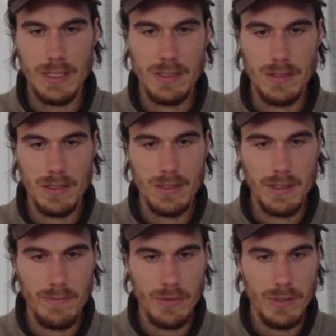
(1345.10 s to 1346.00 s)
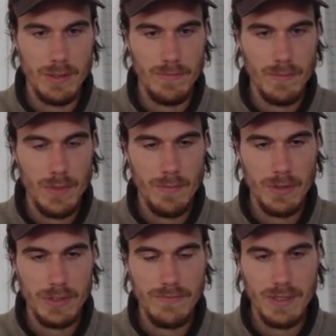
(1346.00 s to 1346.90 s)
it's just because I put the
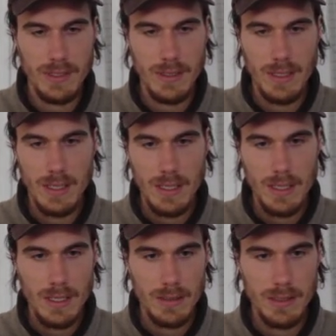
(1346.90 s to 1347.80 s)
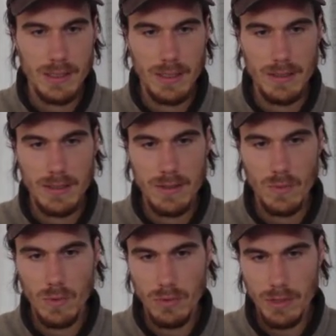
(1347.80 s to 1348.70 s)
apostrophes, are designed
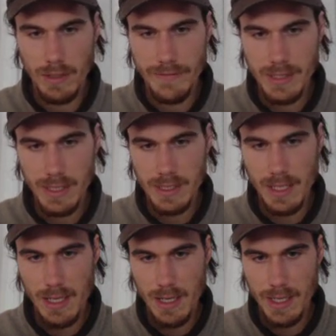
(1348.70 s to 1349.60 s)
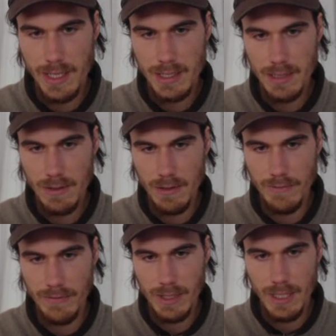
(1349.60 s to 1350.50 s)
to ward off certain kinds
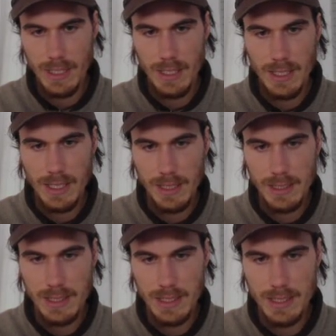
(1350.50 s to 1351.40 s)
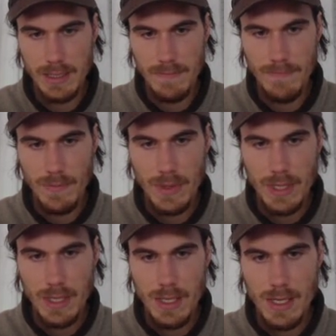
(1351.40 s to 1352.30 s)
of illnesses
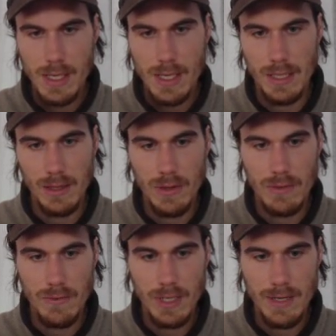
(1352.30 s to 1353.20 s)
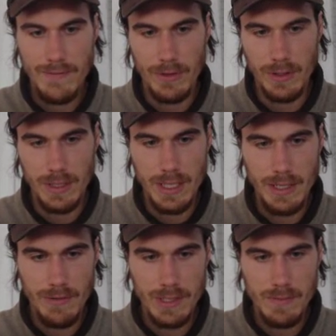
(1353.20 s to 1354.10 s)
and thrive on
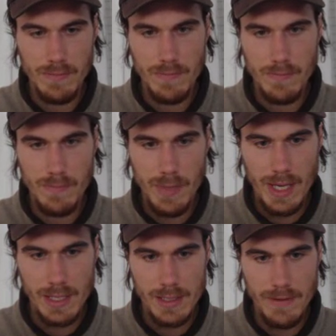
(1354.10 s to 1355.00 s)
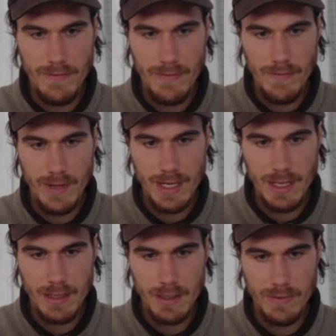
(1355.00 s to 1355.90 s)
irrespective of
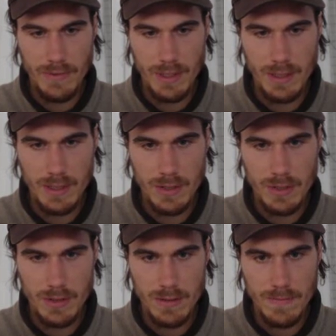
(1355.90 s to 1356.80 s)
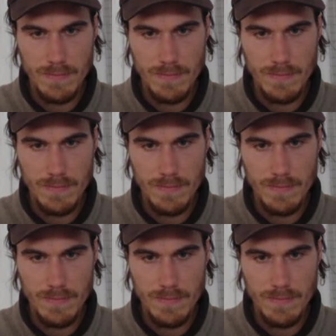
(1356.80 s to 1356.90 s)
any kind of weather condition.